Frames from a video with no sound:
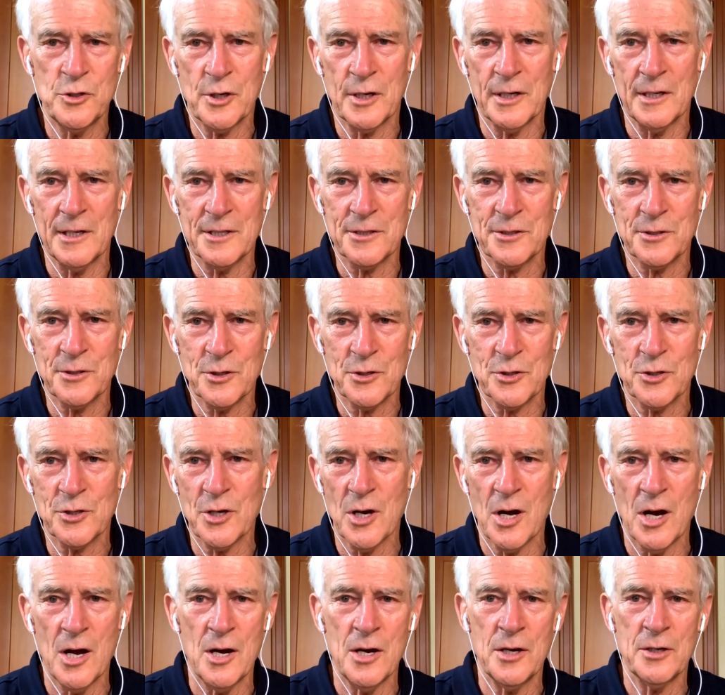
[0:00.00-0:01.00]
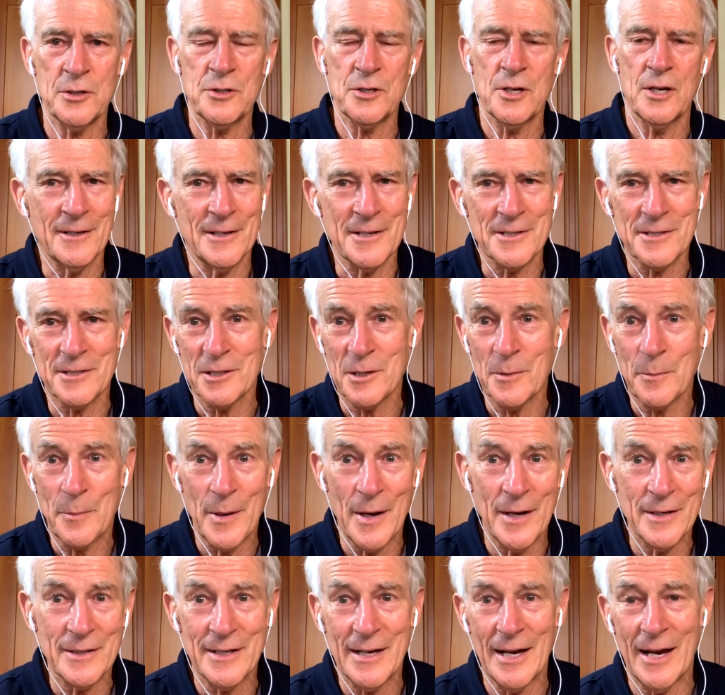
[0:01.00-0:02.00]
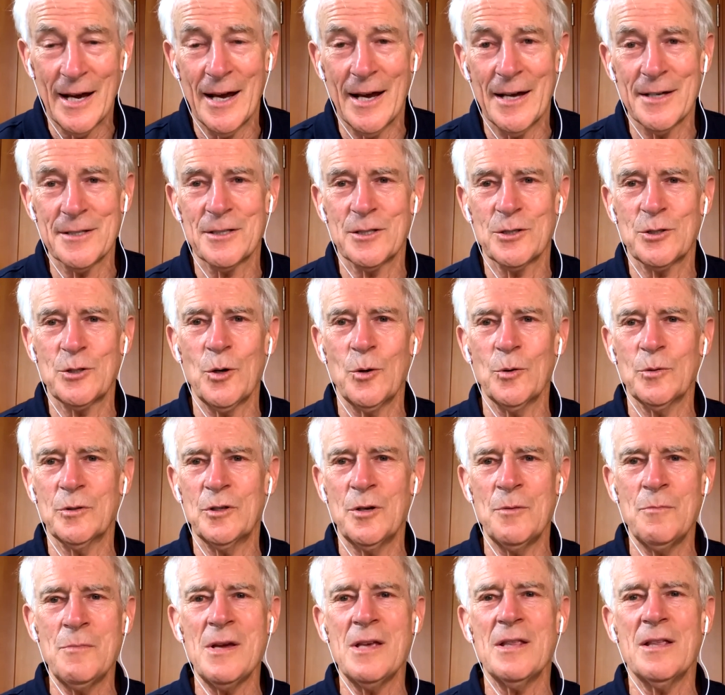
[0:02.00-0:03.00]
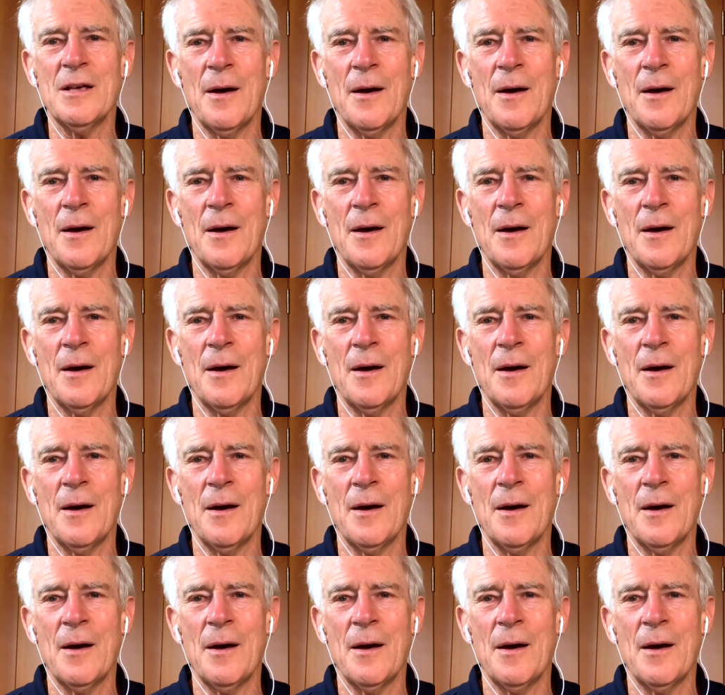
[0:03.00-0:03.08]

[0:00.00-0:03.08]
you can listen to songs, you can listen to podcasts. So to me,